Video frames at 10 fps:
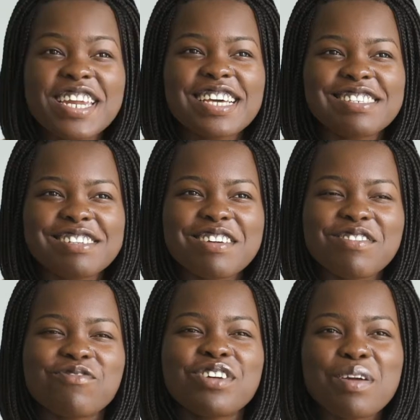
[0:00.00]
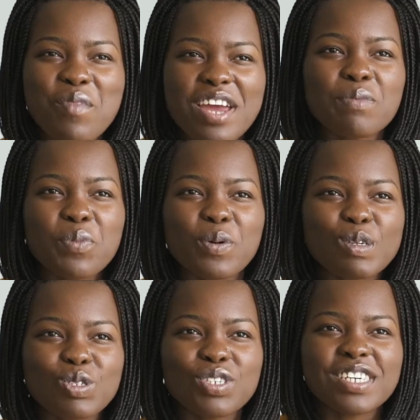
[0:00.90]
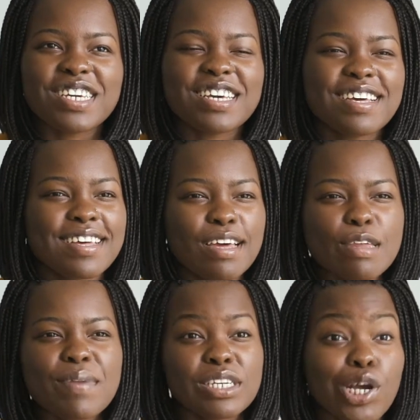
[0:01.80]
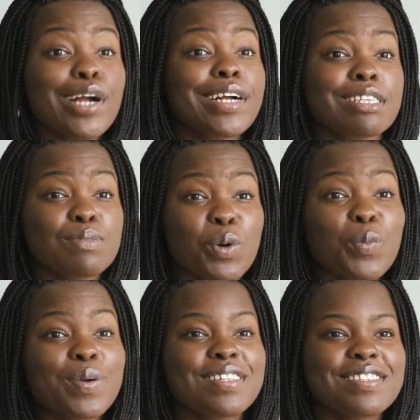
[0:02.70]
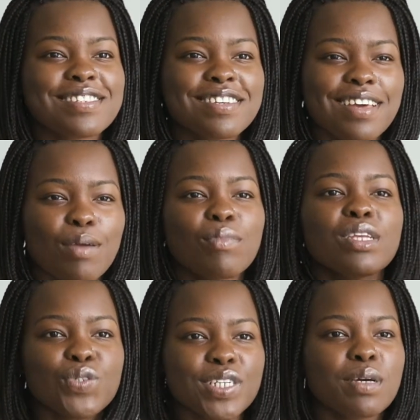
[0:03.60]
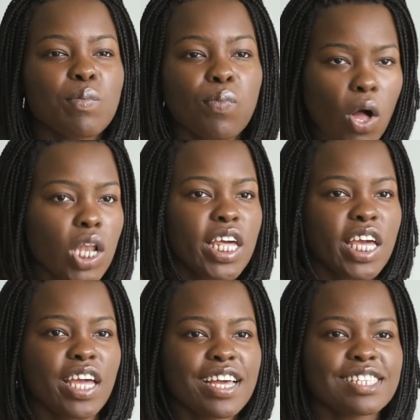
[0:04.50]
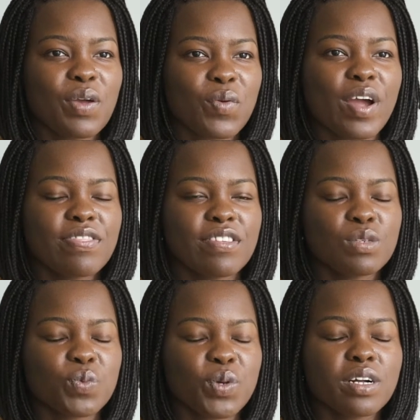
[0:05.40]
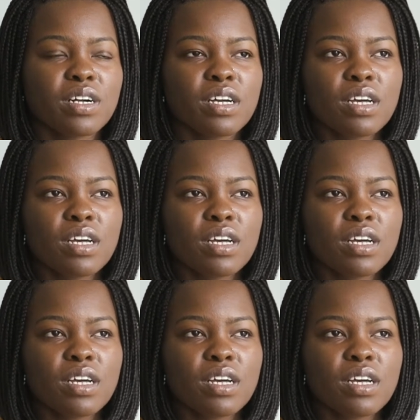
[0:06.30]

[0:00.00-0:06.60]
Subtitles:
I'm writing poetry, in my darkest moments, I'm literally bawling as I write this work.